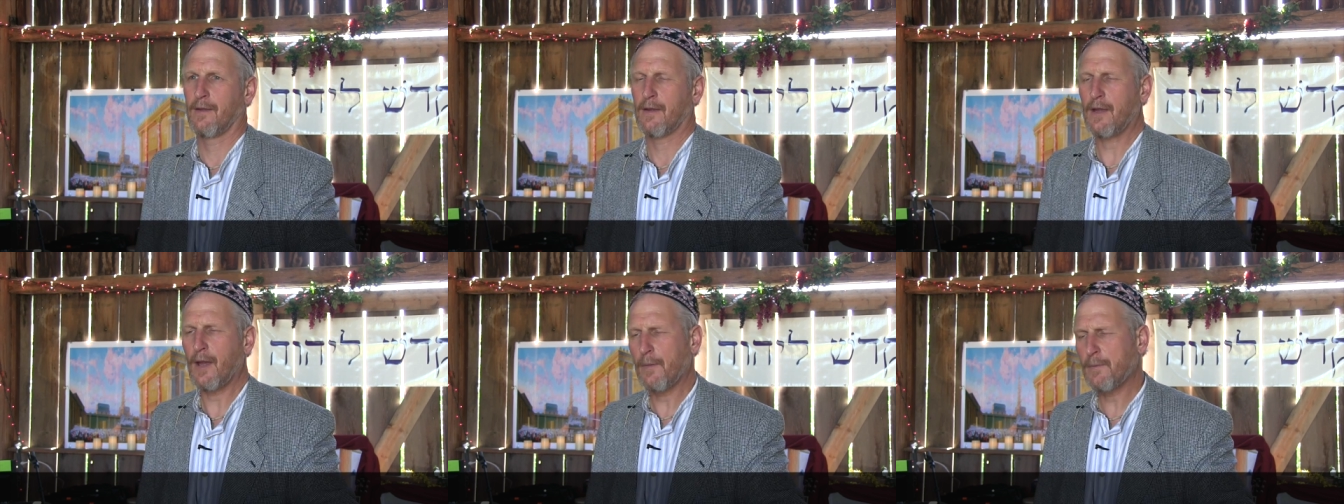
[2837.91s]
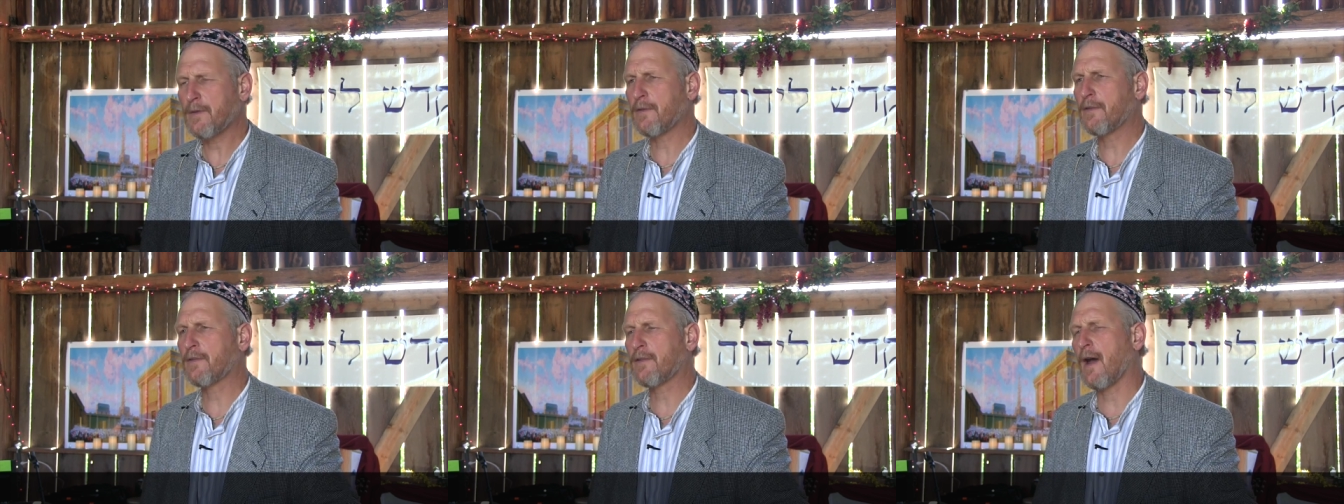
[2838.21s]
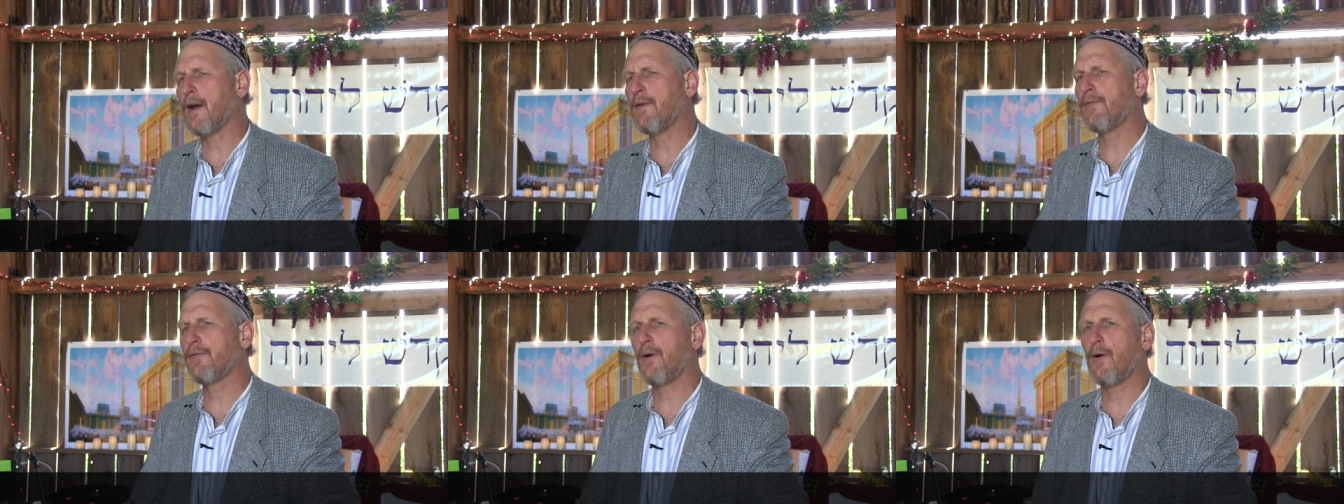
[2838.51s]
Come to
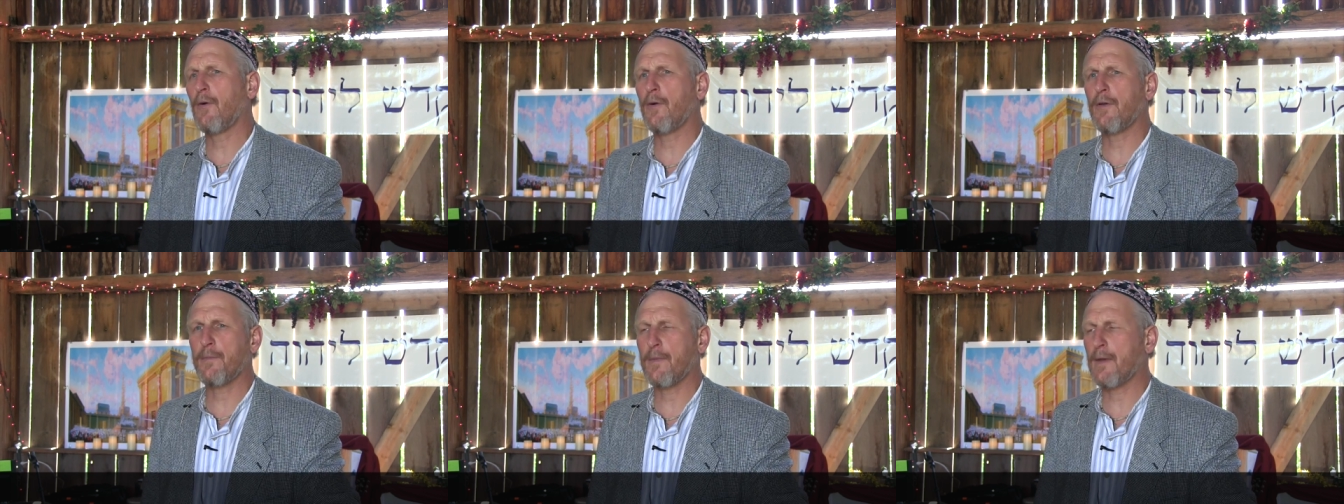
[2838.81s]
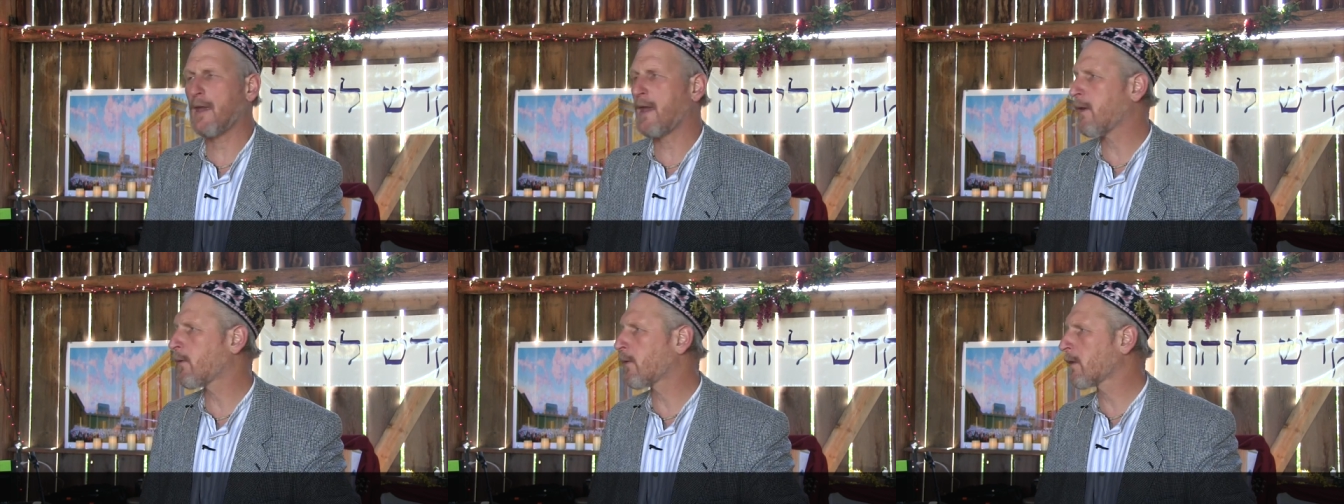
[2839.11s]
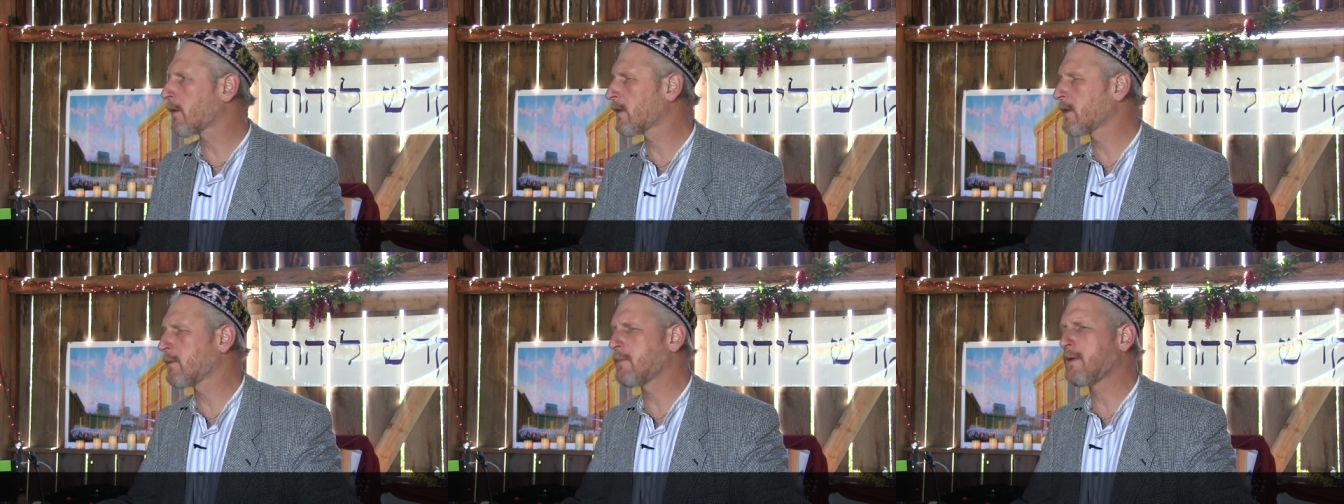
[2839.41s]
Shavuot with me. Hey,
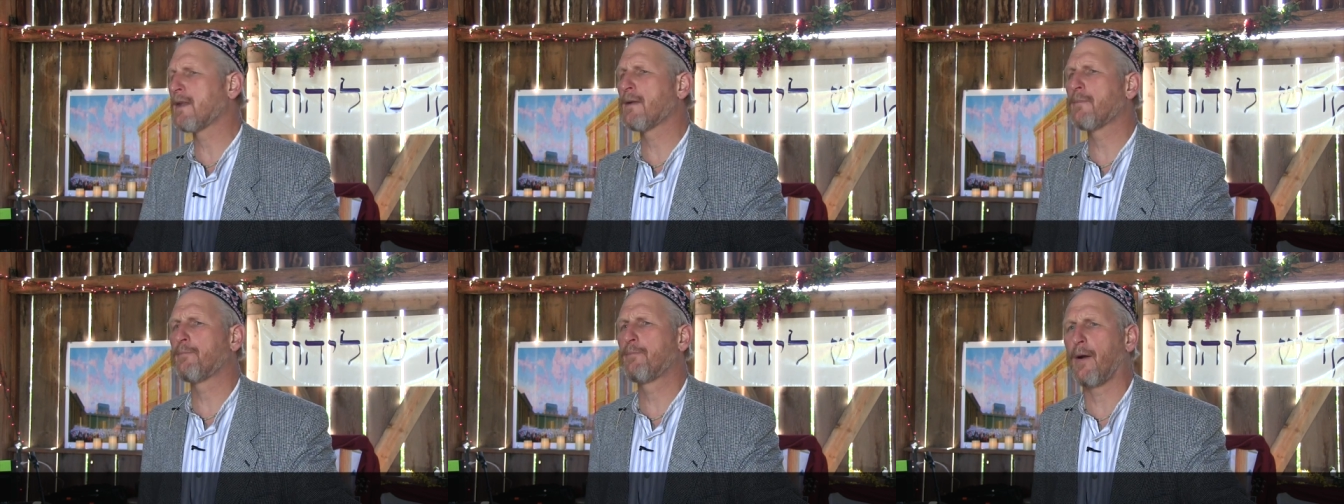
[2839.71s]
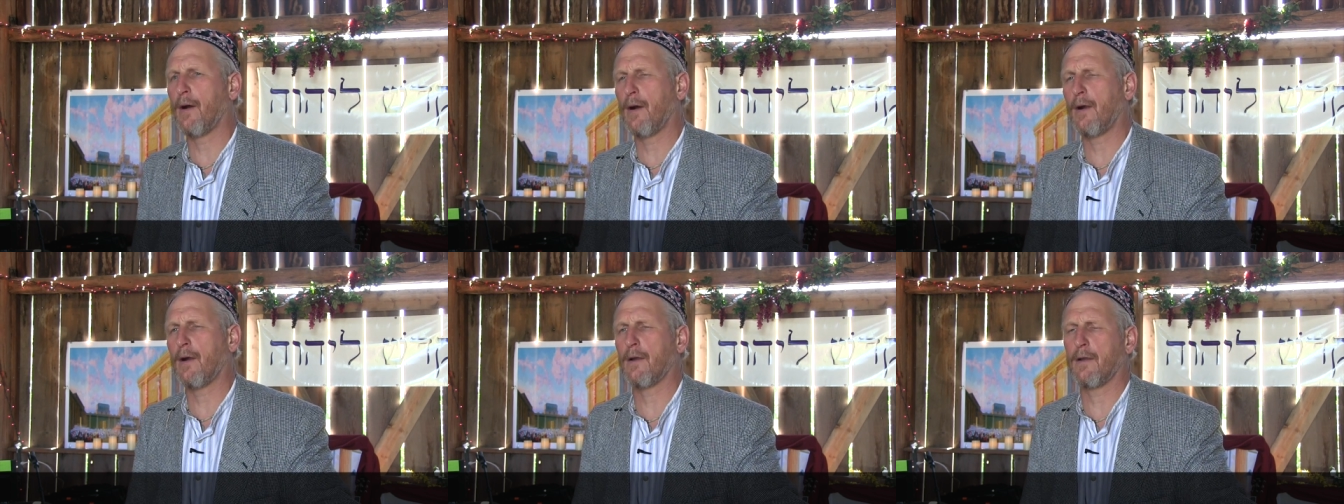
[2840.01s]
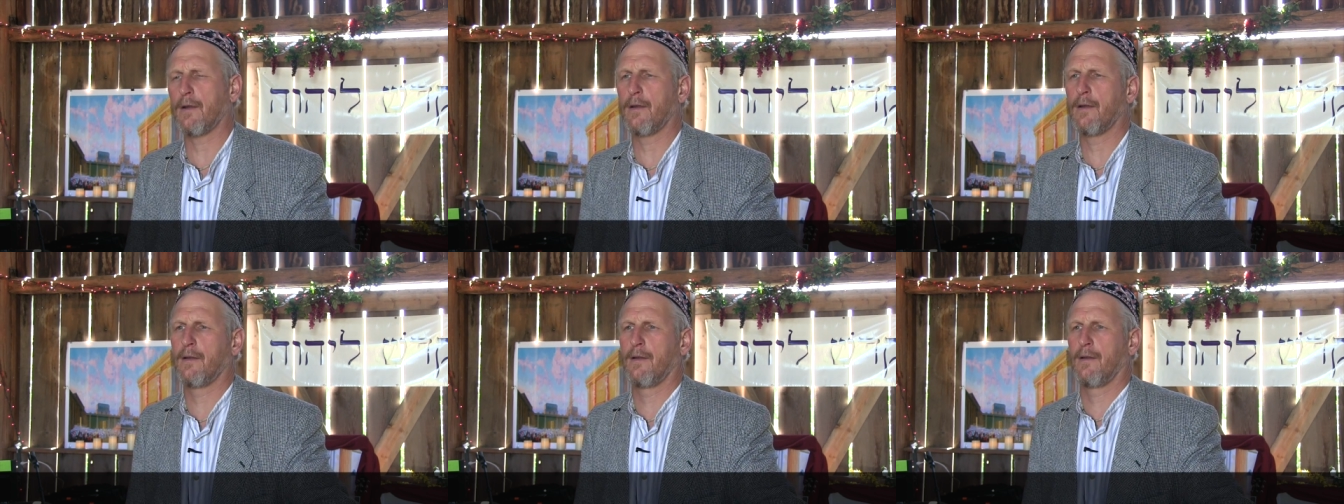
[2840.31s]
we're going to be in a
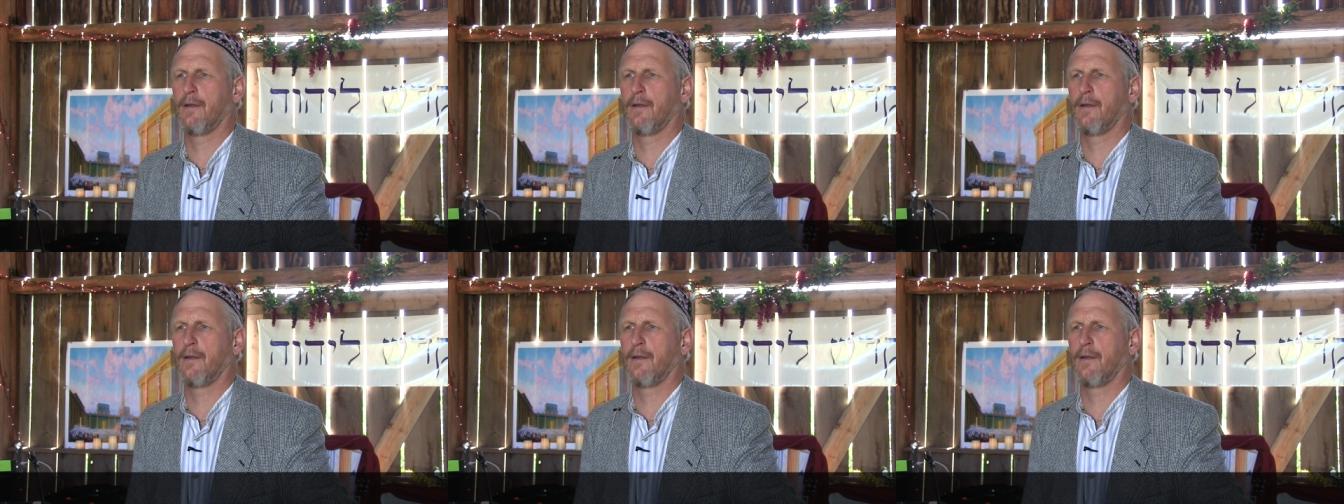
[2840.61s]
barn.